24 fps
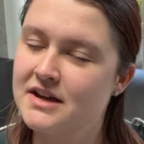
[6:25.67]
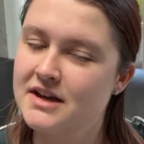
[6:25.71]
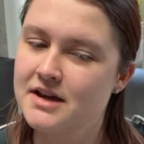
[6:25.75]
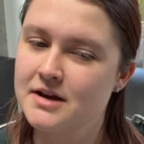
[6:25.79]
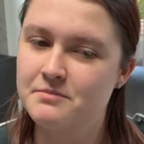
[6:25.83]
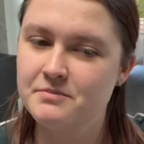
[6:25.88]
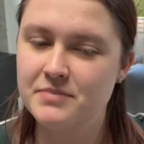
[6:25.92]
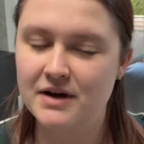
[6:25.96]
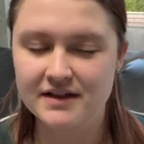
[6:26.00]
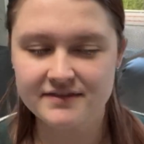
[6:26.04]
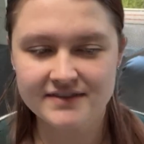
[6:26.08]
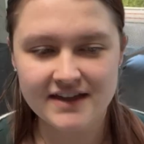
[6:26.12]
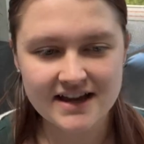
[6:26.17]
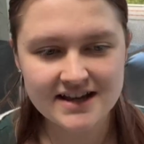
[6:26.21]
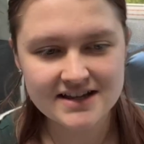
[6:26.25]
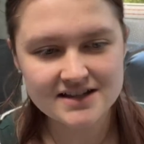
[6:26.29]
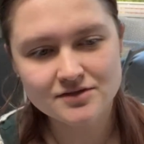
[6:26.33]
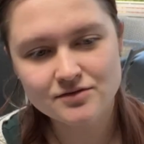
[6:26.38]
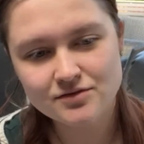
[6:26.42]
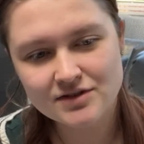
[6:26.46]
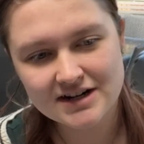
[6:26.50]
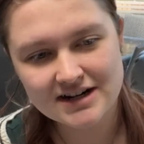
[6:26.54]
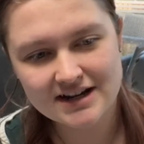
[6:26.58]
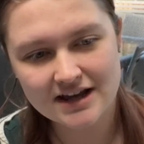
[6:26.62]
But that is
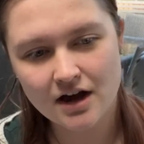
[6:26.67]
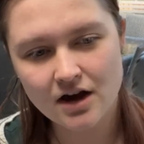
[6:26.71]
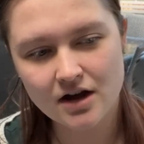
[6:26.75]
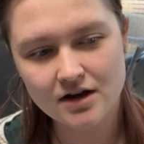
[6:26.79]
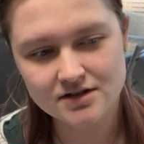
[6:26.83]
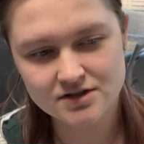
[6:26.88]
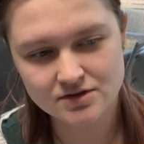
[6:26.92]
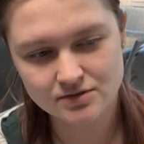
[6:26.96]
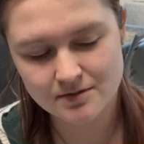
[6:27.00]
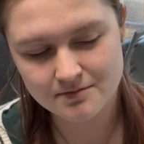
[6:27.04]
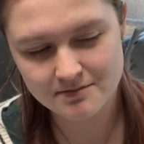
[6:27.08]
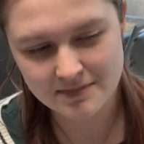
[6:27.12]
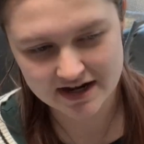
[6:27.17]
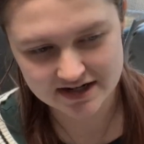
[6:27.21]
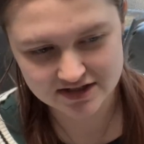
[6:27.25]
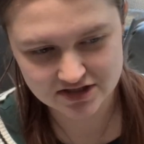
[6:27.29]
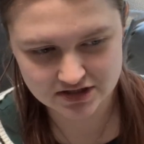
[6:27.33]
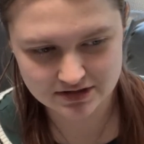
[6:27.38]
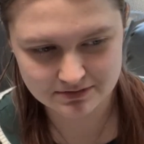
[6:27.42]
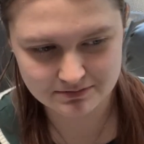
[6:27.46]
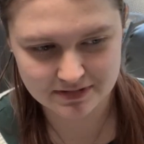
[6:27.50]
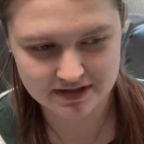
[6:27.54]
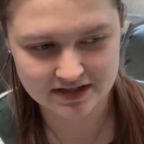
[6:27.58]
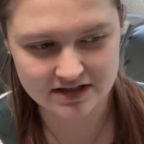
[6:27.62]
really hard to
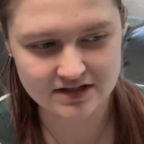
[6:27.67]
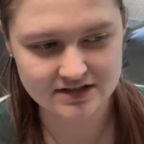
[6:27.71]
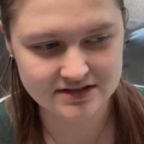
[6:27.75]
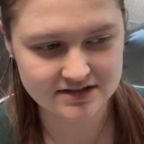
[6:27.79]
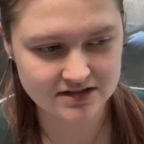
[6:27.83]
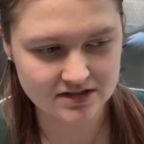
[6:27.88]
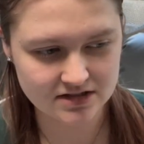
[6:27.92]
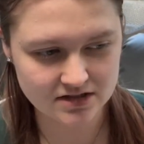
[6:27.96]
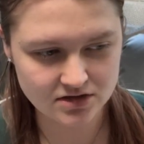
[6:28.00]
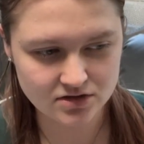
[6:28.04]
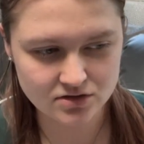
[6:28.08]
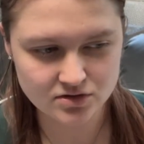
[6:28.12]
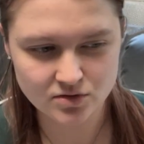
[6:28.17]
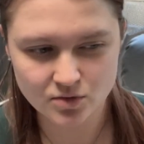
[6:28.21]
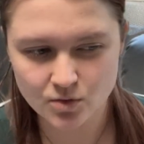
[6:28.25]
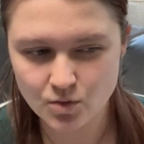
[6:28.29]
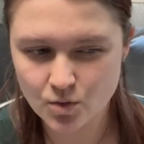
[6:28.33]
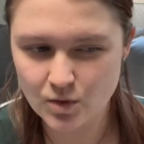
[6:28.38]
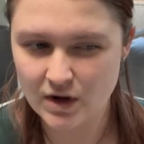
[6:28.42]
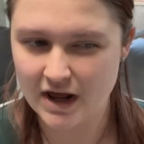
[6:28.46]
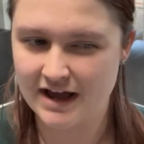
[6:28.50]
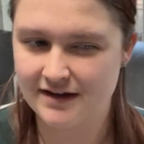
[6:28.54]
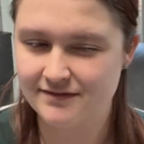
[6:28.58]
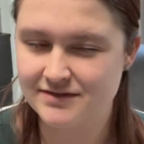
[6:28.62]
imagine because you'd
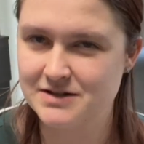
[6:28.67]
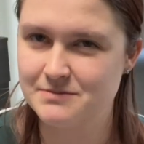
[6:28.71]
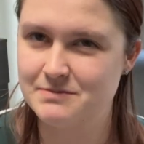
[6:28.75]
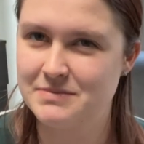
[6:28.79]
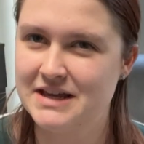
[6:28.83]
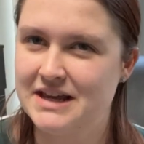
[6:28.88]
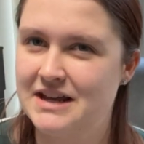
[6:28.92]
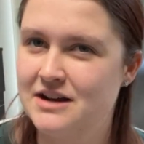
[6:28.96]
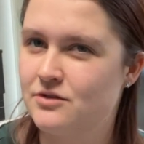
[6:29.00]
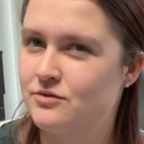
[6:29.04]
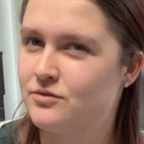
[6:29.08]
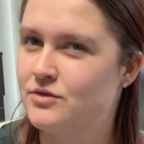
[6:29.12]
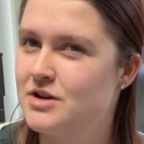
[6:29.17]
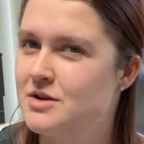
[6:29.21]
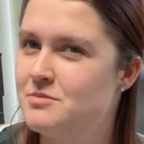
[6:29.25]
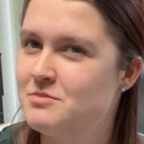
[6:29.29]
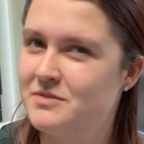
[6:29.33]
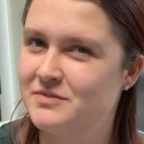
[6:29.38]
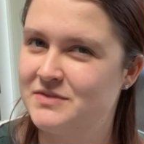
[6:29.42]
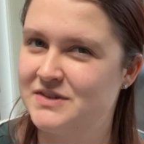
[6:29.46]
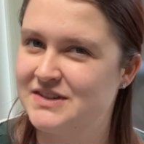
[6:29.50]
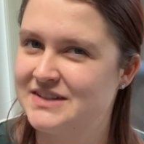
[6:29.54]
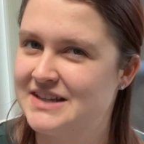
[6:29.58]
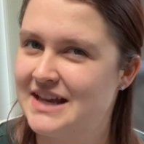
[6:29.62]
all have to be in a room
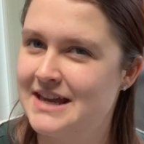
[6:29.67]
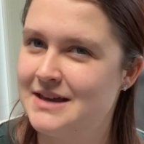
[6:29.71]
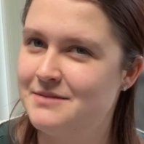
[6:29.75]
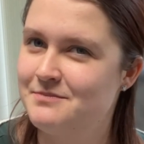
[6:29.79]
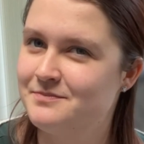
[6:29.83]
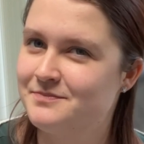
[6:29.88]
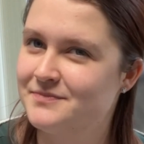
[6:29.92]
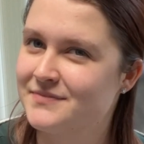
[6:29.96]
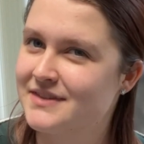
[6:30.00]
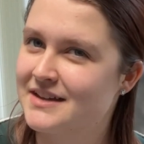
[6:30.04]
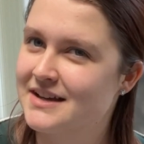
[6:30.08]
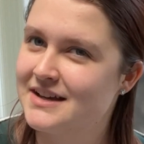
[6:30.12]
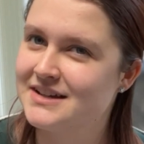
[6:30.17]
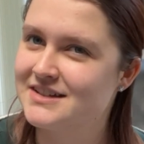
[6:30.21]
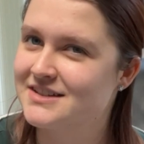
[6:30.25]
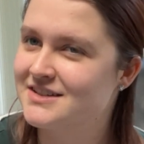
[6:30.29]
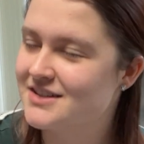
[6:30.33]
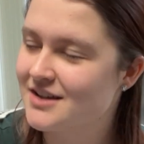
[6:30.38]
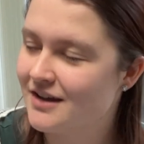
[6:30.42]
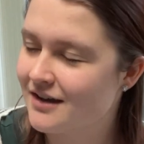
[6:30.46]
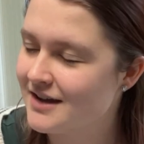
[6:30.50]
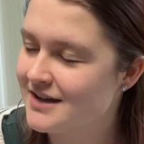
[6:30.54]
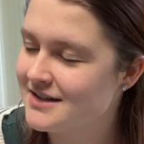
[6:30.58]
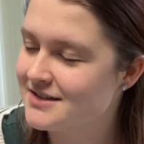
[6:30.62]
of the same
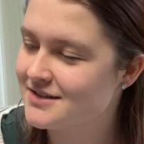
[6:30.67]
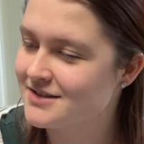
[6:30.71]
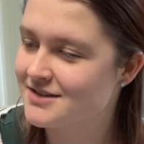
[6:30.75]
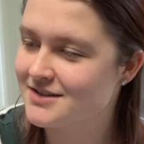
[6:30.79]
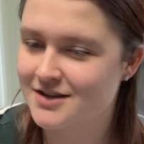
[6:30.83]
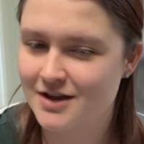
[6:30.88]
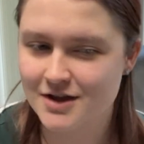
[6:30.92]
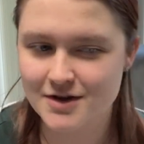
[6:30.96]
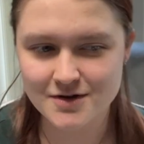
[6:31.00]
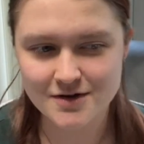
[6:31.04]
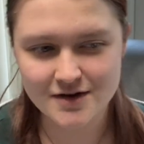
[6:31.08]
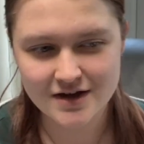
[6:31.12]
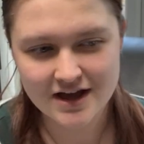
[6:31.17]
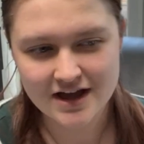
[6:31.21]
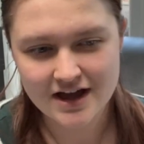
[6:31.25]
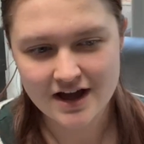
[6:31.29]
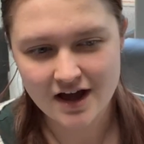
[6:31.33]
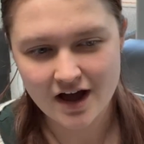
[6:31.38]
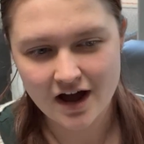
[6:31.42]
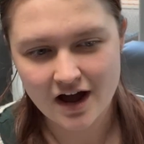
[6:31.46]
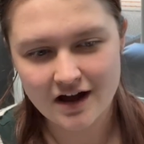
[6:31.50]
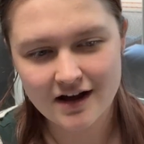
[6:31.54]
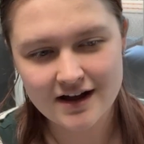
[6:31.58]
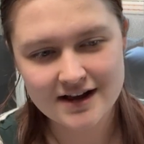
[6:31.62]
size. So
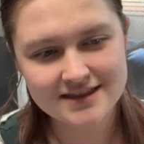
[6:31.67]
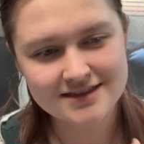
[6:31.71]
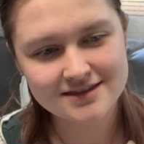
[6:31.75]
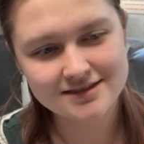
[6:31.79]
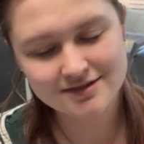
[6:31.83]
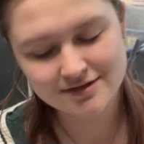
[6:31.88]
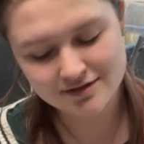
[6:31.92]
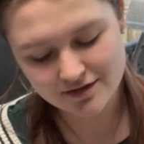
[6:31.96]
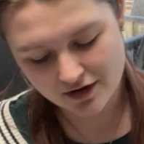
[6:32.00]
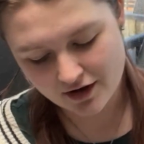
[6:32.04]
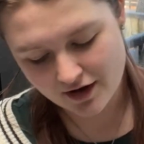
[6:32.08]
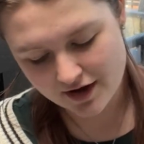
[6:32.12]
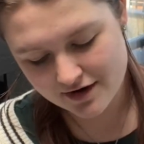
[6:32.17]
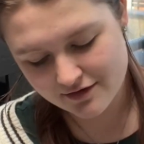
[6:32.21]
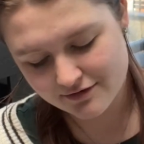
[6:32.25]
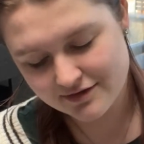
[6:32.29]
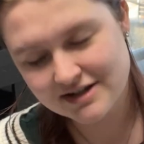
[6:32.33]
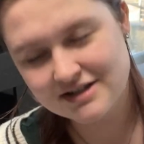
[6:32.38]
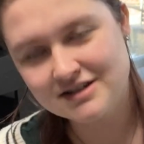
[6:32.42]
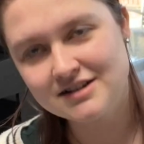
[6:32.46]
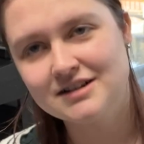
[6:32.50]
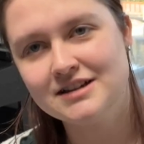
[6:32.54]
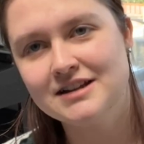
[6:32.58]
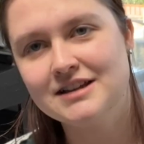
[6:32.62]
I
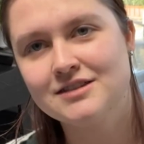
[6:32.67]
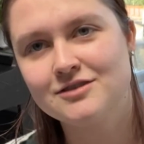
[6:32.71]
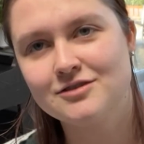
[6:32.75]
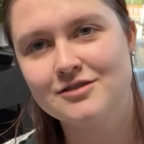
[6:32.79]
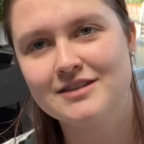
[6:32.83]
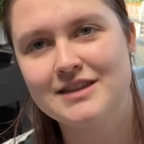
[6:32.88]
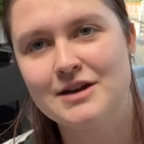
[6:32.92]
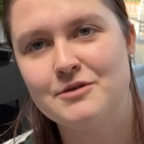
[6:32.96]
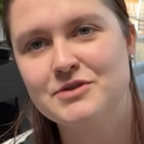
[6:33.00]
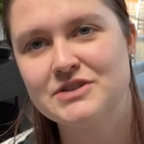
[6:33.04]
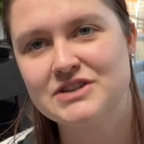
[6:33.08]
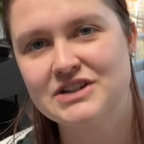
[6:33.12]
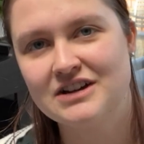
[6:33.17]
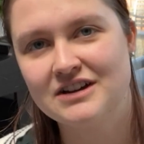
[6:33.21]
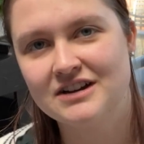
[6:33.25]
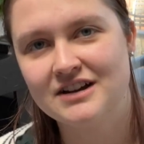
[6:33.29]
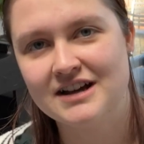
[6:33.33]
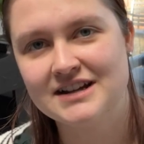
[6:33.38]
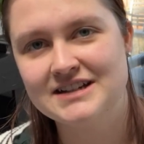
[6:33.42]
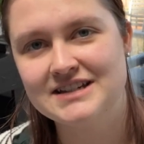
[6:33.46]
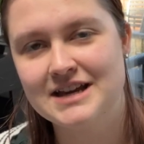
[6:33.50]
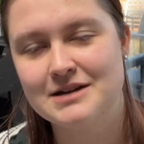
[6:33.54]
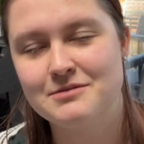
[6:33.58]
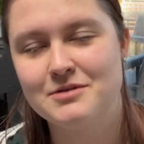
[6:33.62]
originally thought that was a good
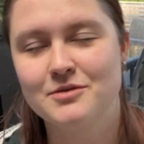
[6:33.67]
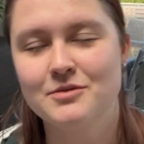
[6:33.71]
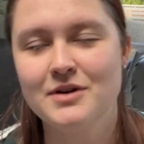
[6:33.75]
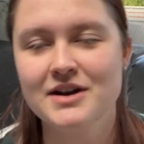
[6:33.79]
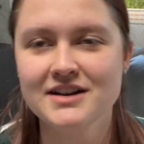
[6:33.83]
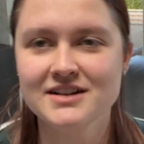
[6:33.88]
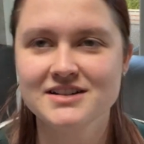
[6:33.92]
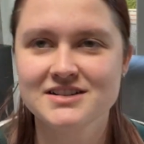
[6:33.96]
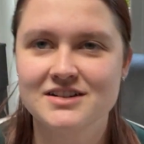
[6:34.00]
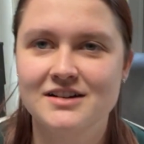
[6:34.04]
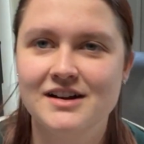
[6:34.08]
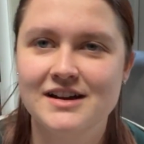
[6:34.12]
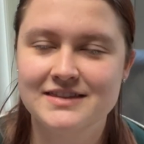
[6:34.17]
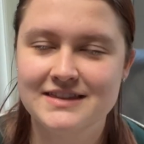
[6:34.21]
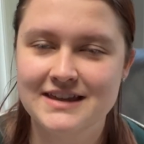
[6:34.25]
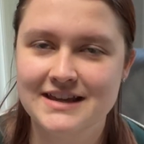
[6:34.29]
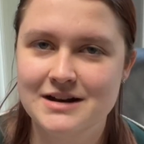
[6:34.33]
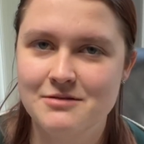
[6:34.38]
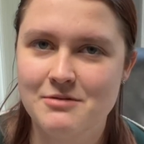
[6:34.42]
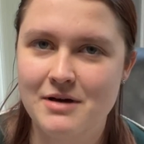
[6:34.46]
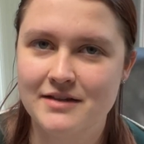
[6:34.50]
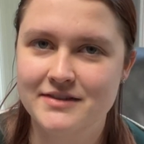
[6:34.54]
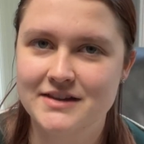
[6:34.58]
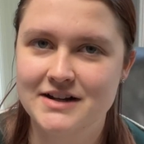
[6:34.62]
idea, but when I started thinking
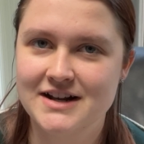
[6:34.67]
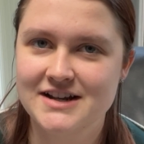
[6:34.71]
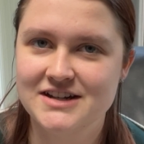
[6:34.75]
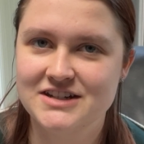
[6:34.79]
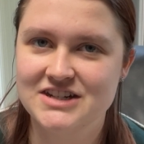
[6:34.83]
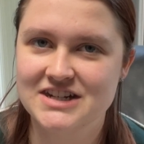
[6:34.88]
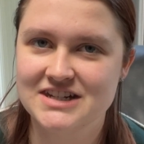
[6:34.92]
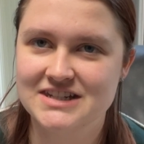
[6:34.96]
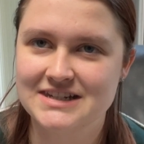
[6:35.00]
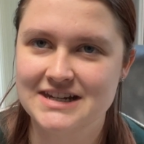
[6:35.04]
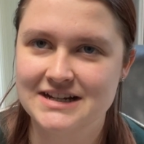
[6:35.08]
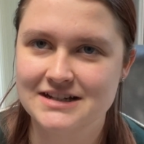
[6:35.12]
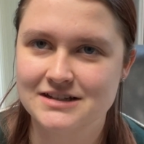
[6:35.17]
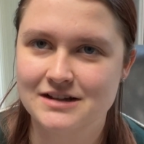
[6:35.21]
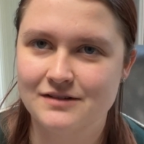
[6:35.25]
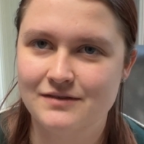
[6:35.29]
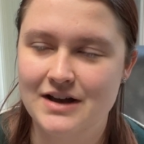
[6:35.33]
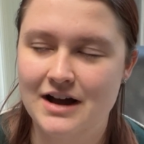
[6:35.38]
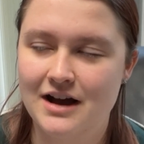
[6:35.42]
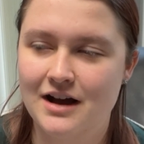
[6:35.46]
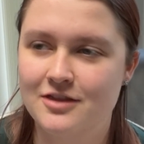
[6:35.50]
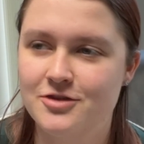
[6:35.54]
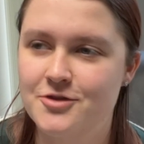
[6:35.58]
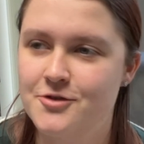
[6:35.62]
about the logistics of it,
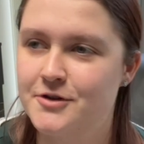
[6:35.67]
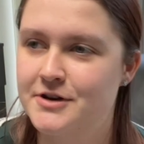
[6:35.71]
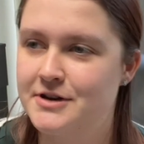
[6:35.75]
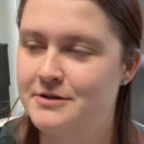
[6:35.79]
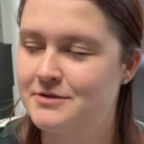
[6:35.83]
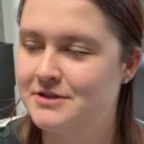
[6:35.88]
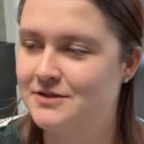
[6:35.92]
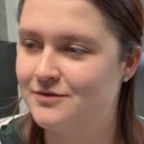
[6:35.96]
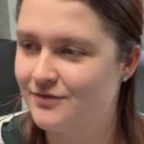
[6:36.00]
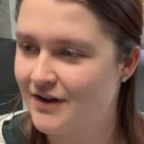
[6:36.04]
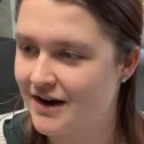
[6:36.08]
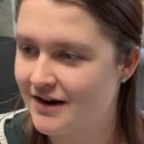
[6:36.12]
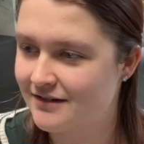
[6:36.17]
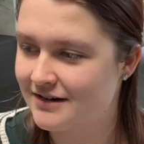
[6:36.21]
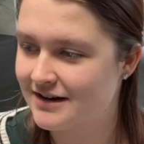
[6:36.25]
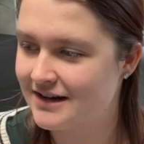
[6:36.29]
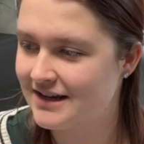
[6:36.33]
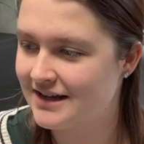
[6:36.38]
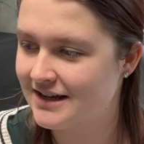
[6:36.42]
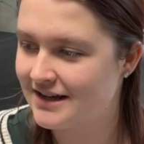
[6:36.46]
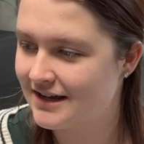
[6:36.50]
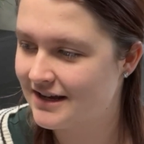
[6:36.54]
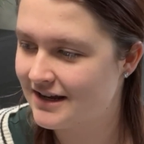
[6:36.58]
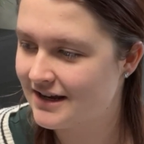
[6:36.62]
I thought it was very